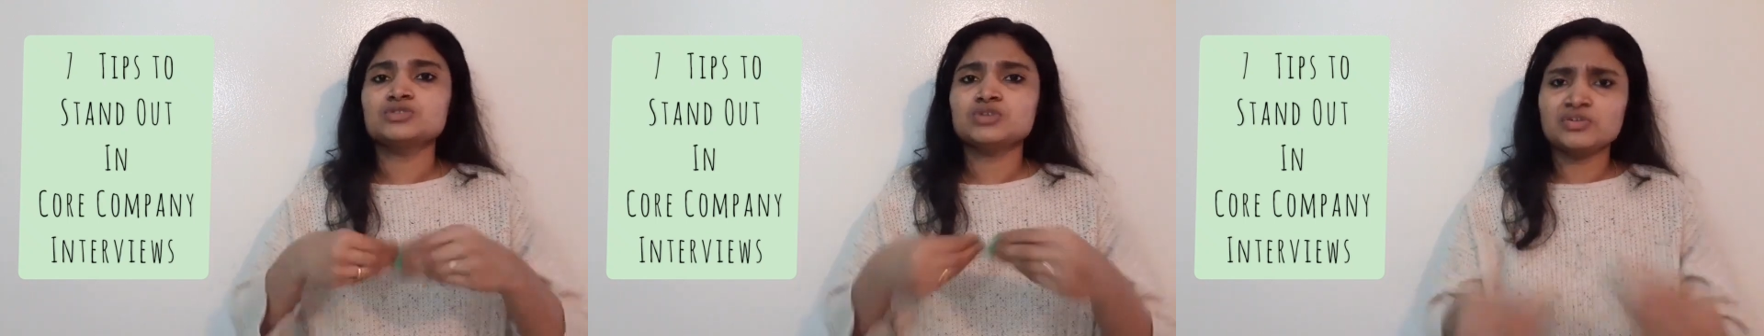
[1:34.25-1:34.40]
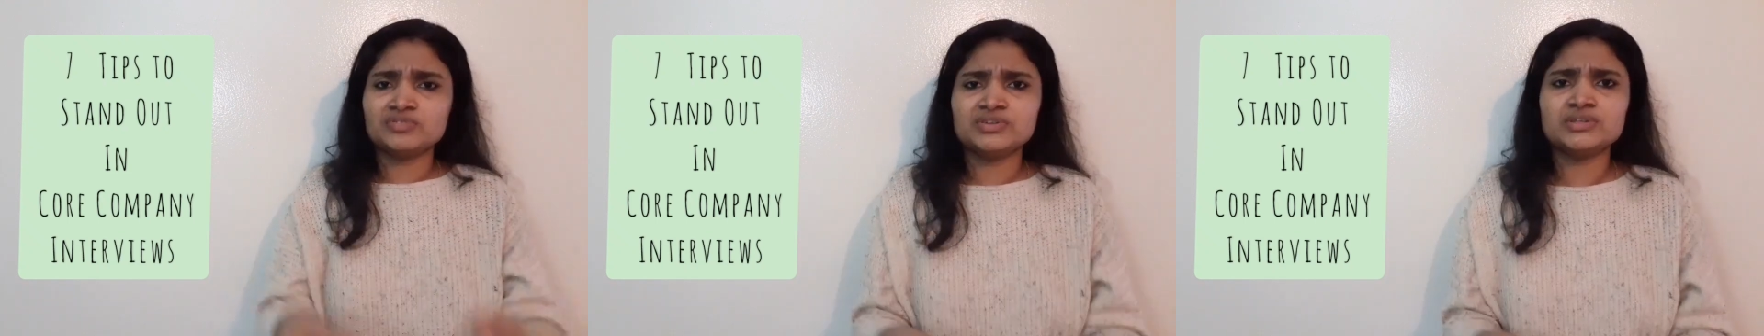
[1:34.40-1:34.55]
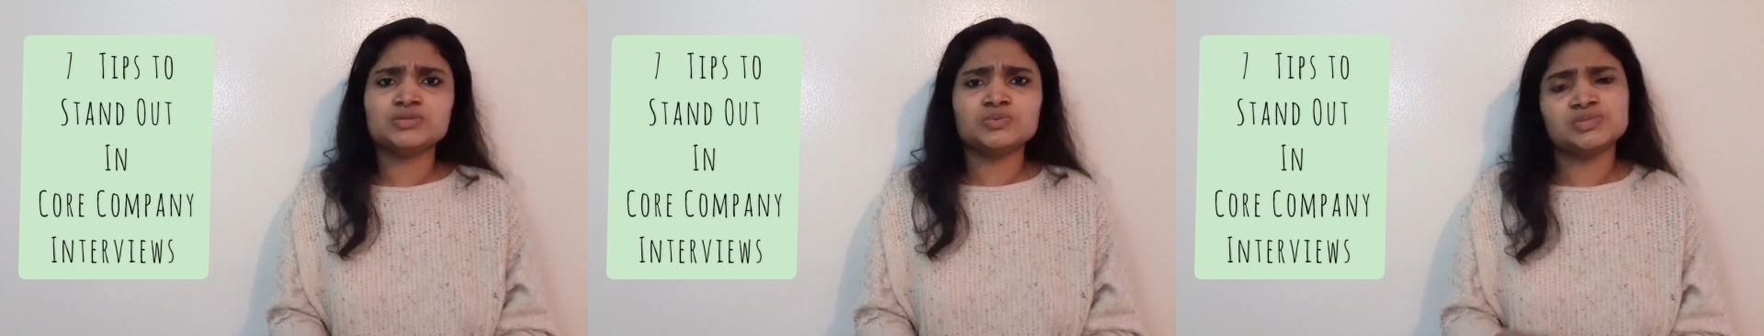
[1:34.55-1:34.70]

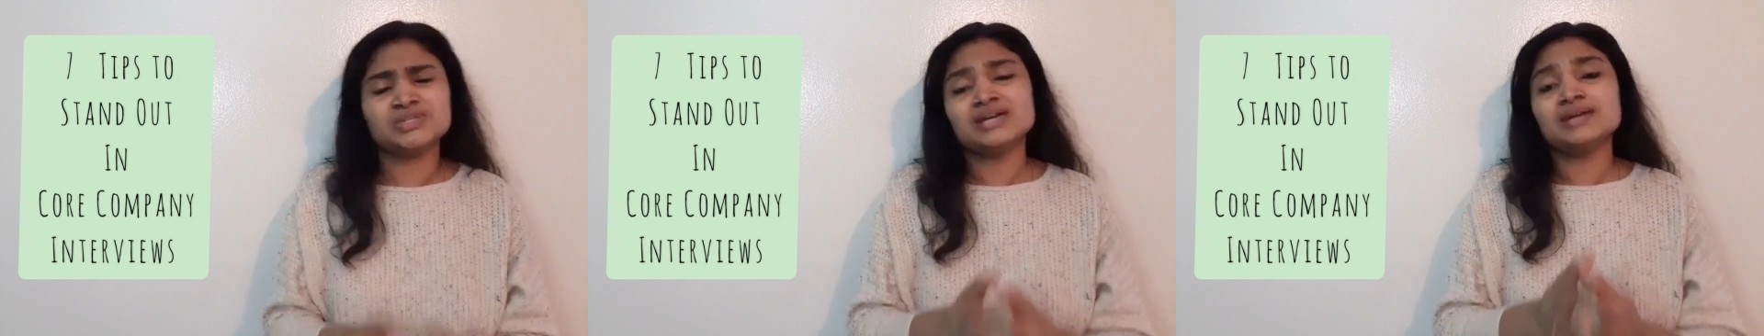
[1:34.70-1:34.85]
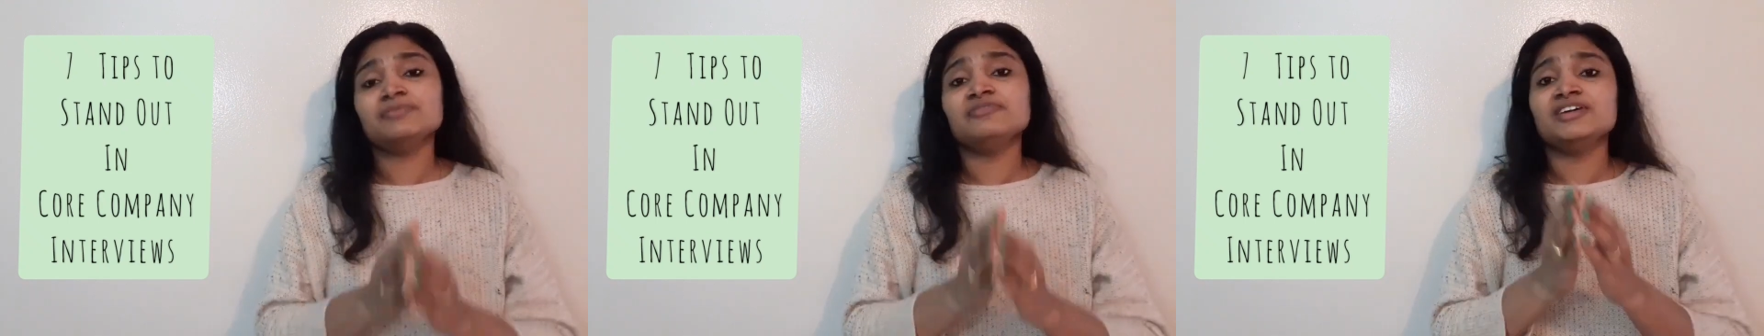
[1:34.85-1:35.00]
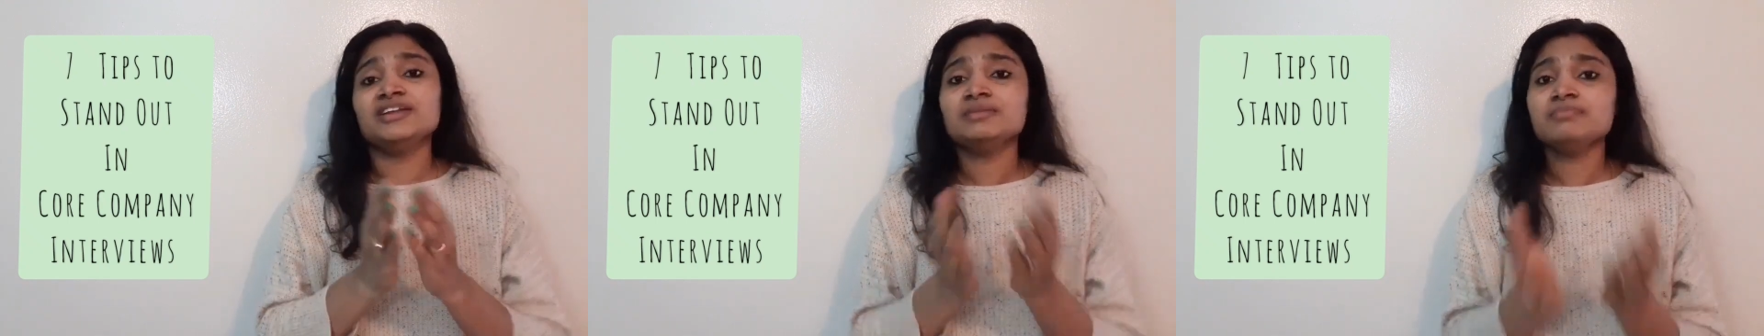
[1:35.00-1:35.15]
softwares which
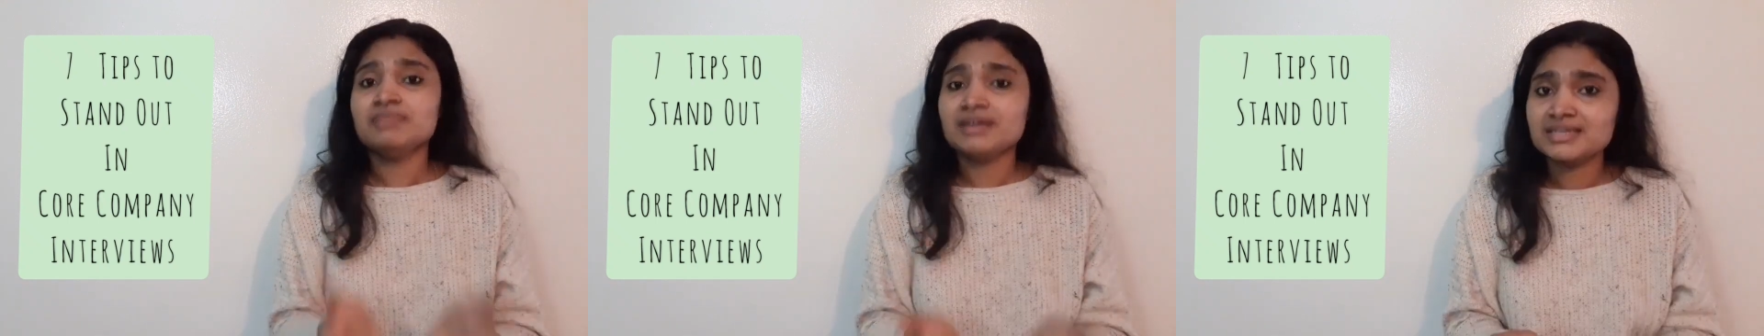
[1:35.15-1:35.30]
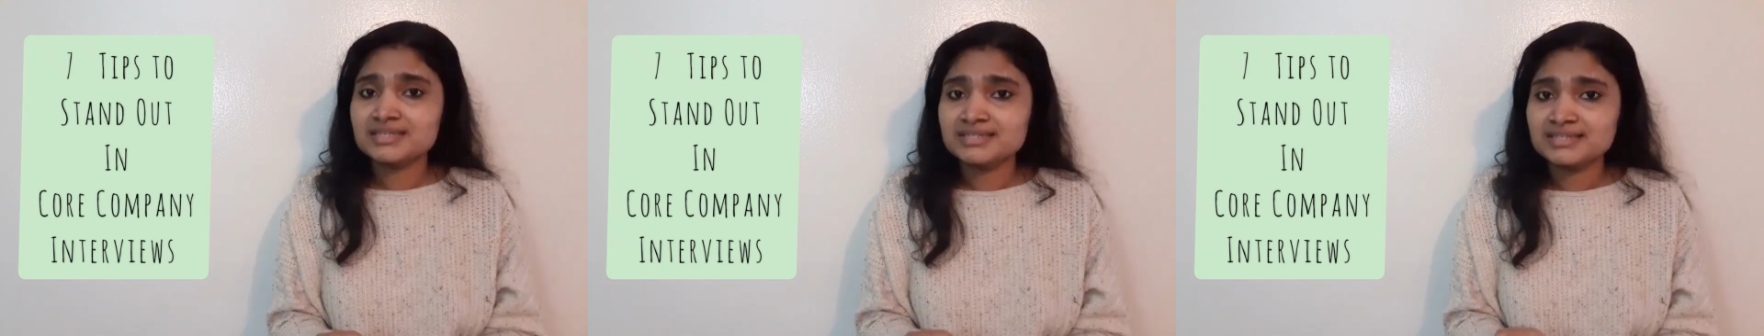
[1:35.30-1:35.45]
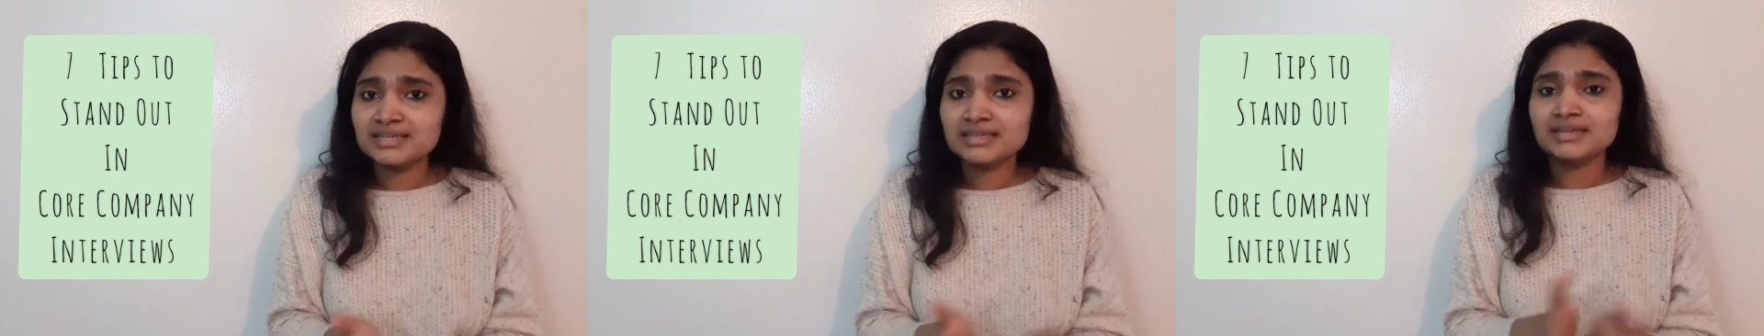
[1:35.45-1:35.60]
are very
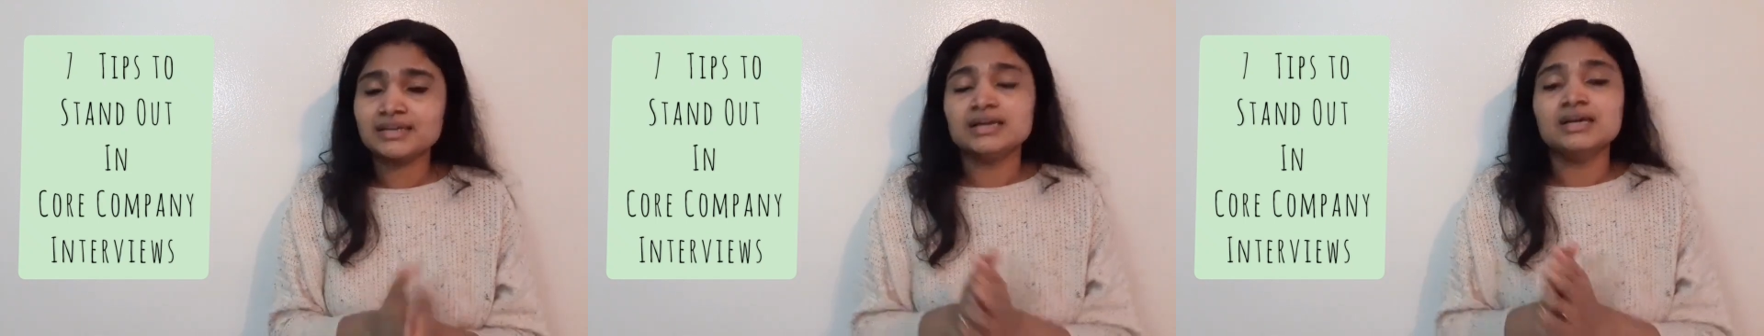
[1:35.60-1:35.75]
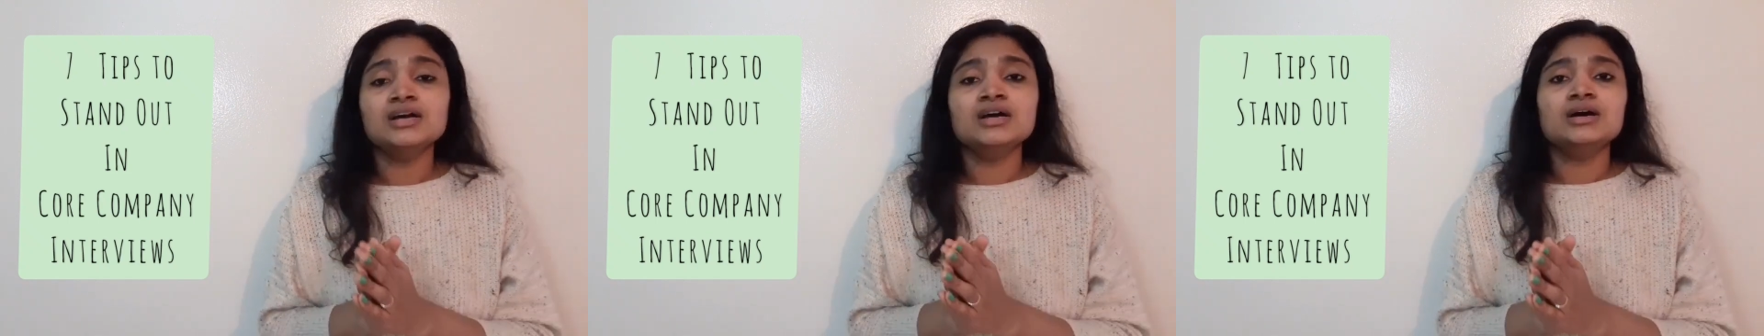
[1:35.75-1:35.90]
basic